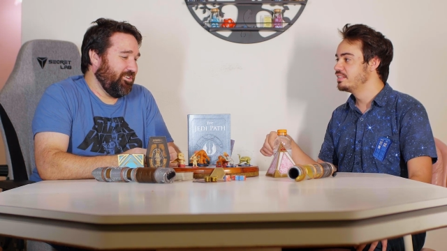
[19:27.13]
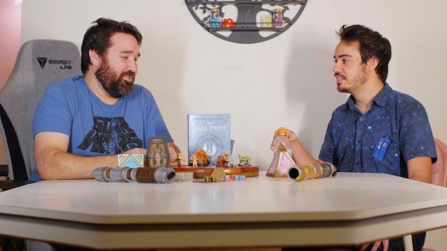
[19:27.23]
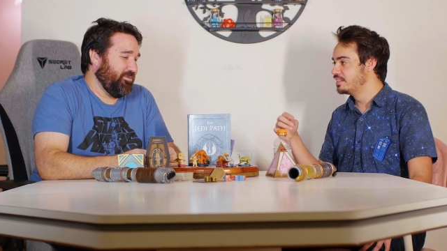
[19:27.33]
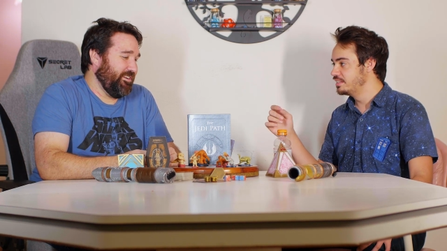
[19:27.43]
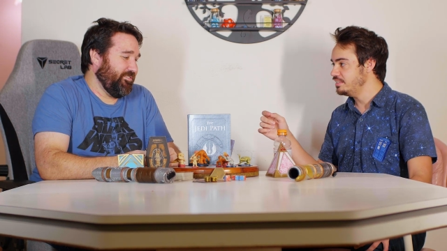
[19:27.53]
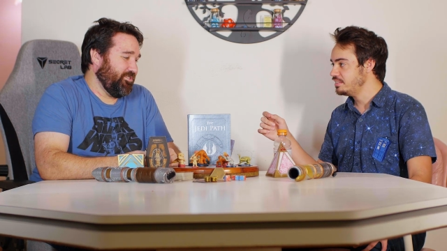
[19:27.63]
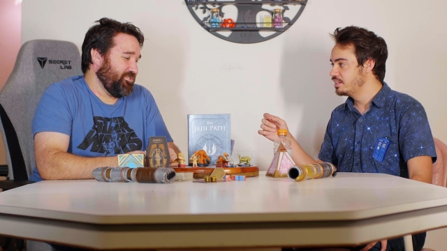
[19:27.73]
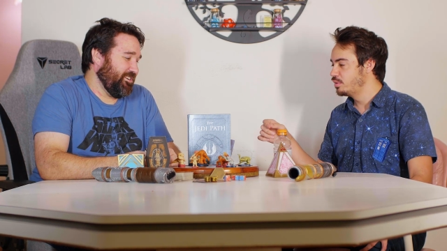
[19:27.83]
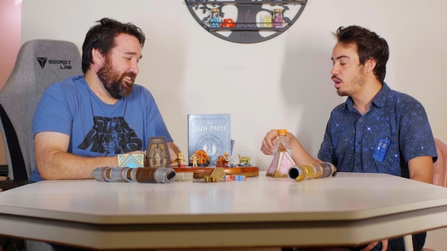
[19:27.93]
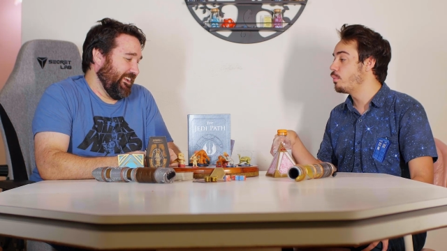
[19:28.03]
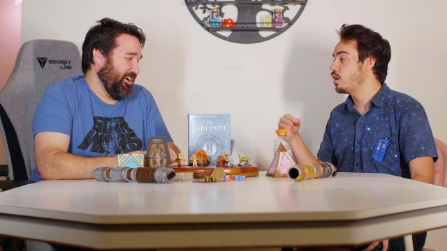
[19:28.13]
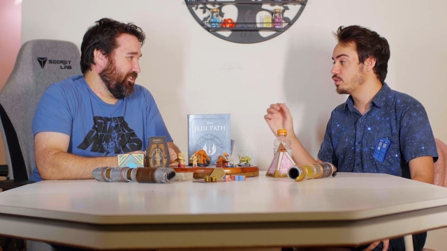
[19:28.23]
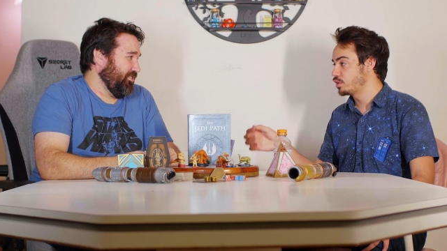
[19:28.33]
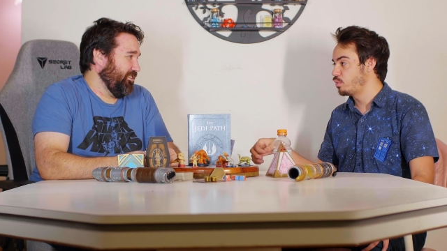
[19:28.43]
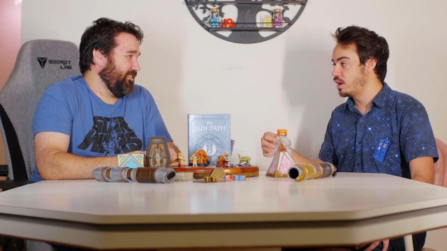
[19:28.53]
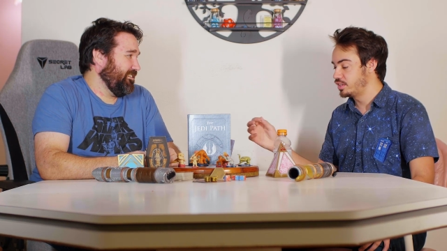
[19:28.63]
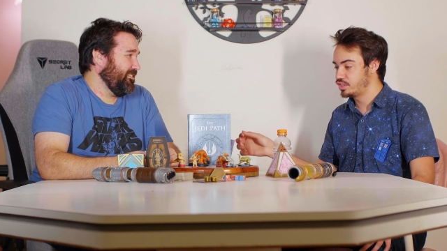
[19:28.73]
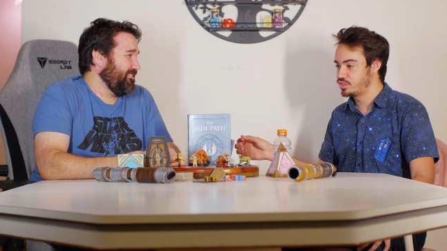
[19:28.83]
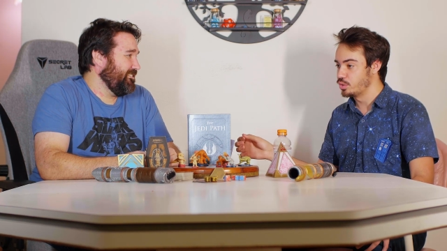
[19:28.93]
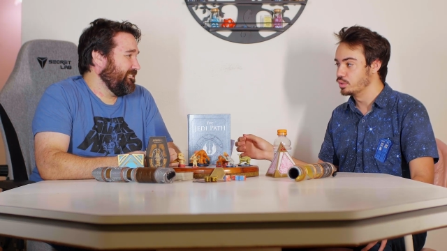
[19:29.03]
Speaker 1: her do research on. the. Oh, character. we also
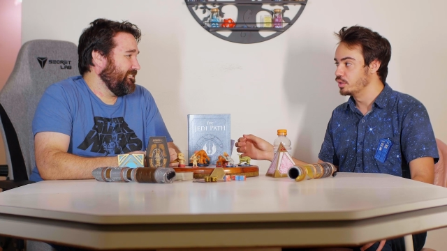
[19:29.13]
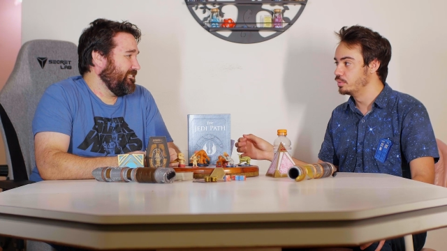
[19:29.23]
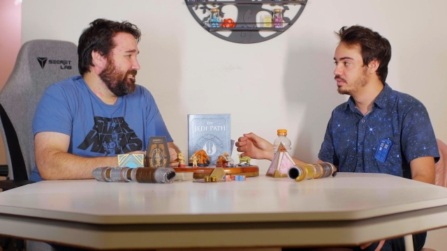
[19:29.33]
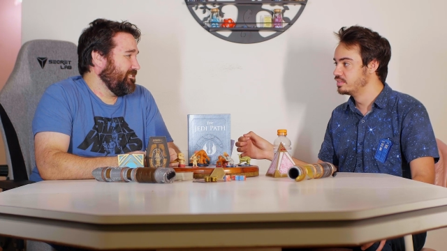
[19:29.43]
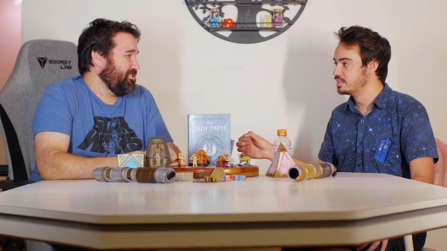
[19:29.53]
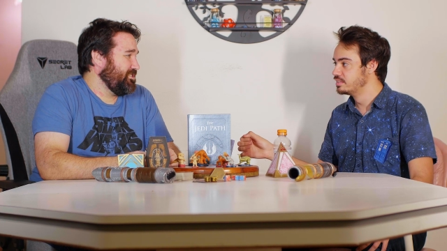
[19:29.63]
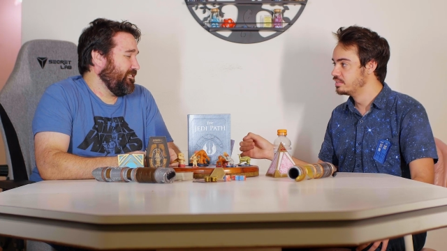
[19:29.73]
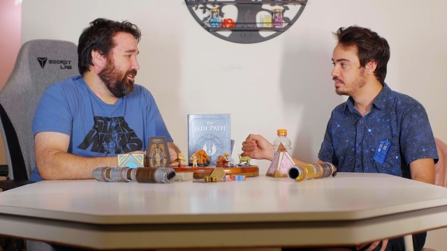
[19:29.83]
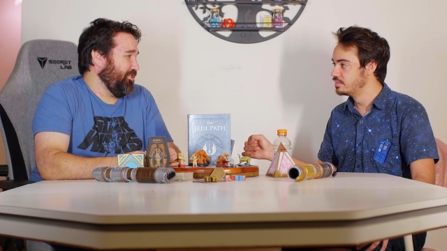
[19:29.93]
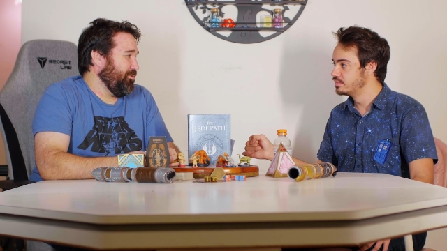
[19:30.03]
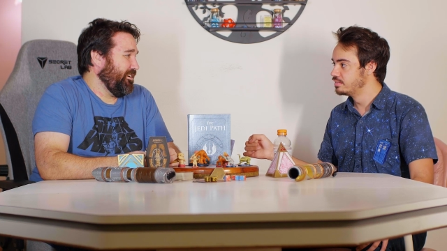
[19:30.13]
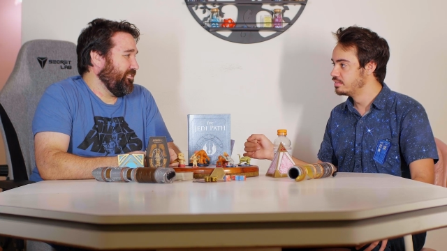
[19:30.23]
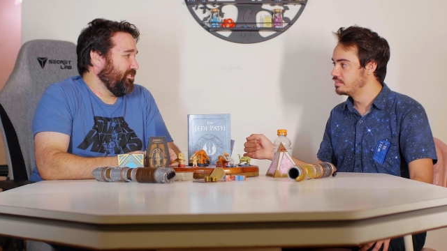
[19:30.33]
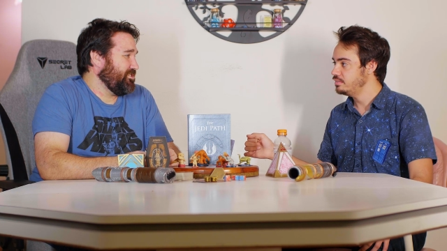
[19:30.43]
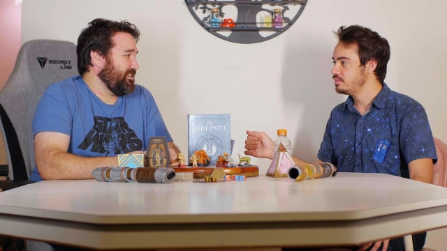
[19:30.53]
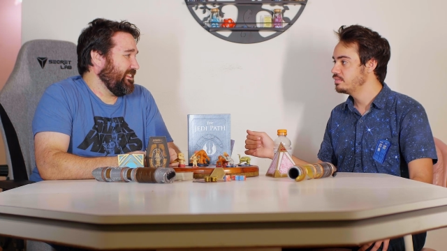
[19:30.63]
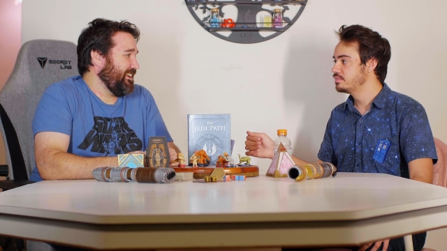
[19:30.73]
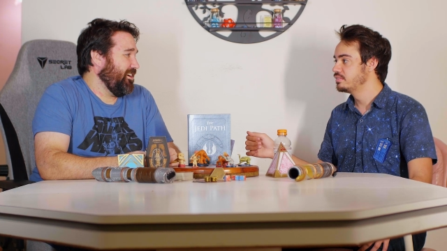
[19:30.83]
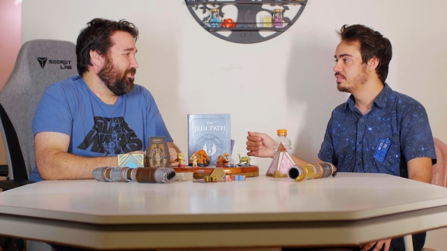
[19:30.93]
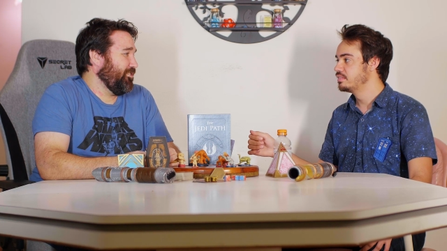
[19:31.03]
watched Solo. You should have had her do research into the
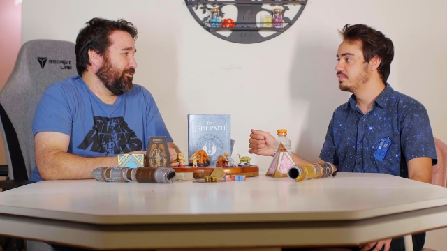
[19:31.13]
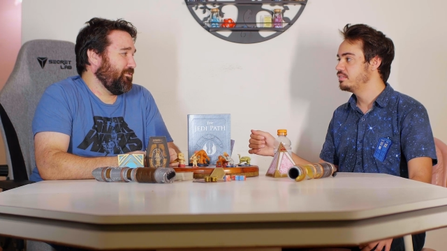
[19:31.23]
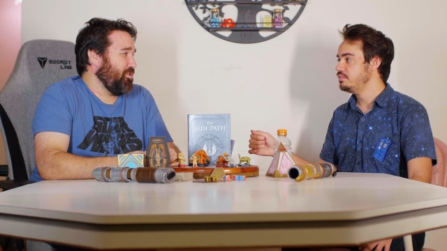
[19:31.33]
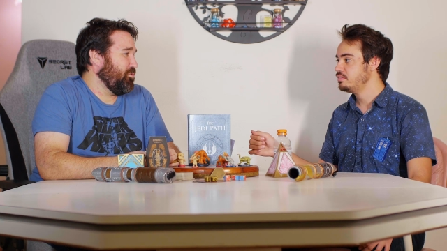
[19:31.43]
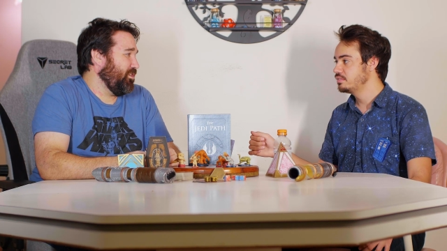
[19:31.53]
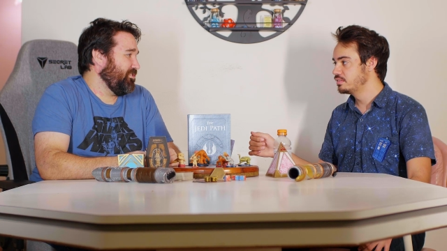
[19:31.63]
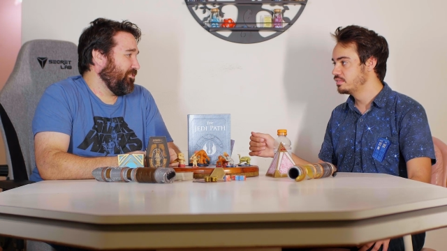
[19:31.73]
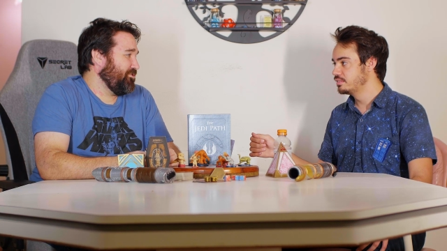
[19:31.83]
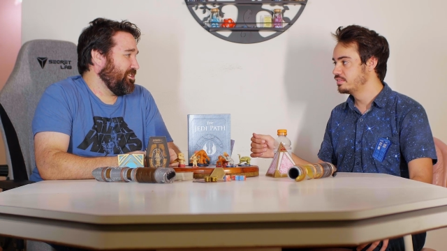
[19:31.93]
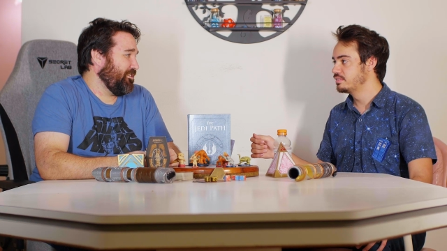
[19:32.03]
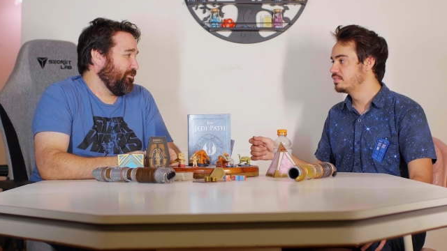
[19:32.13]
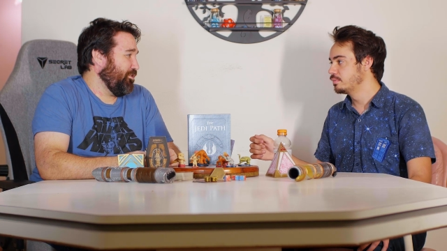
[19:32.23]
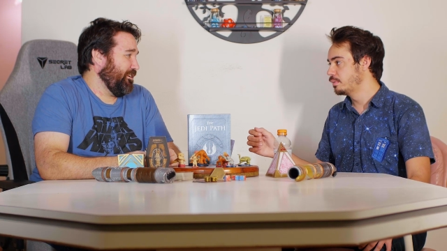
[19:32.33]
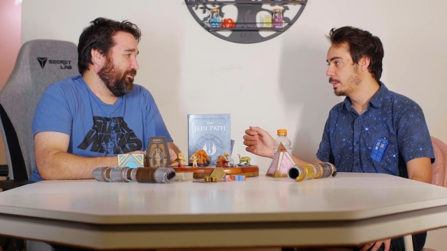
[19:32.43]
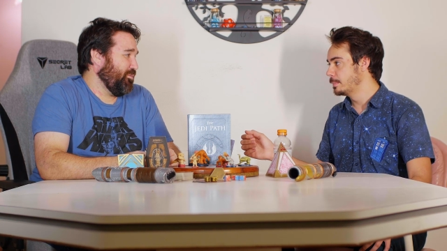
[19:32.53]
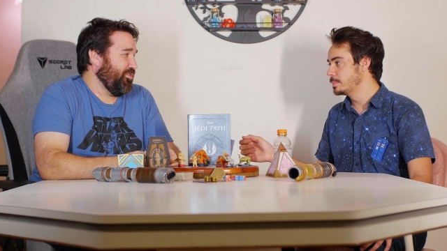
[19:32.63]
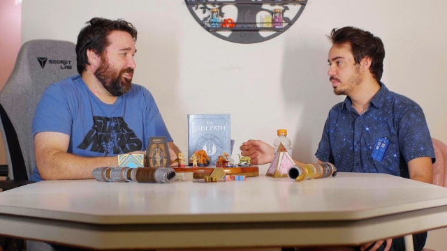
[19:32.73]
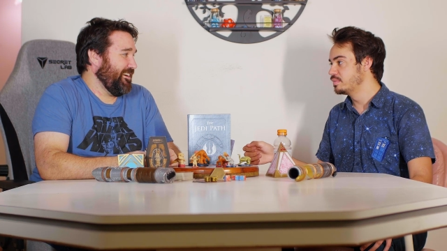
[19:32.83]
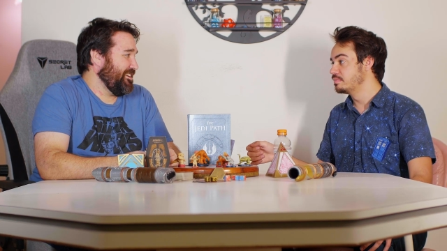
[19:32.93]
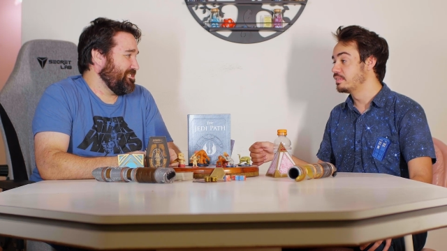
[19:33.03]
characters of Rogue One, so she could have grown even more
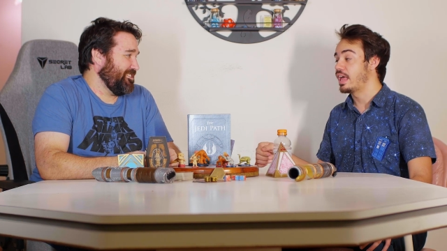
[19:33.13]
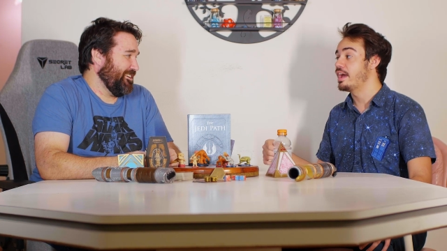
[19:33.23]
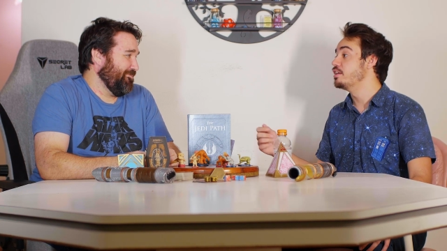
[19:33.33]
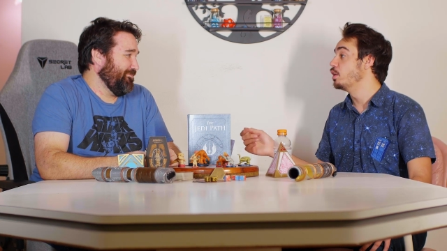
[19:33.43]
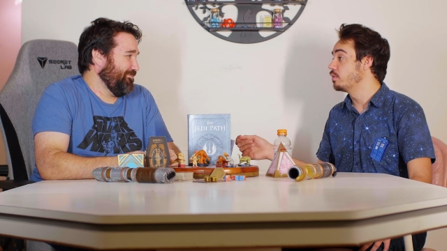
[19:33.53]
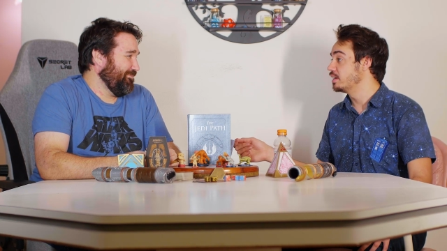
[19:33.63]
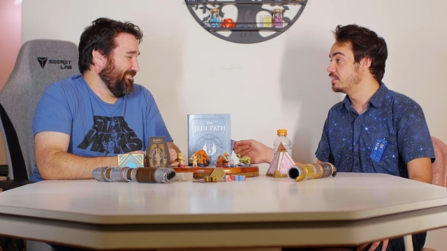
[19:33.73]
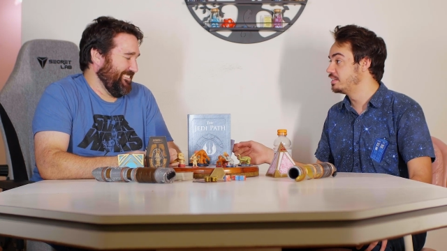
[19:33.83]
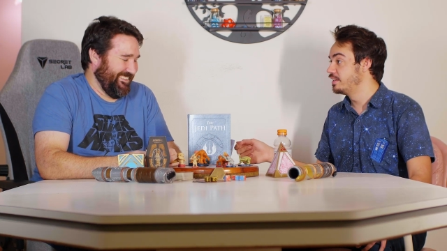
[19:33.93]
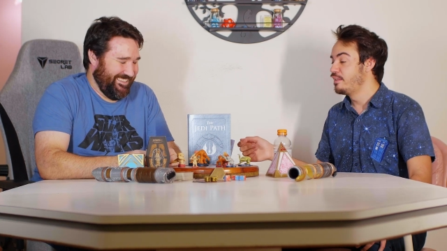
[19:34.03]
attached to them. I know, right?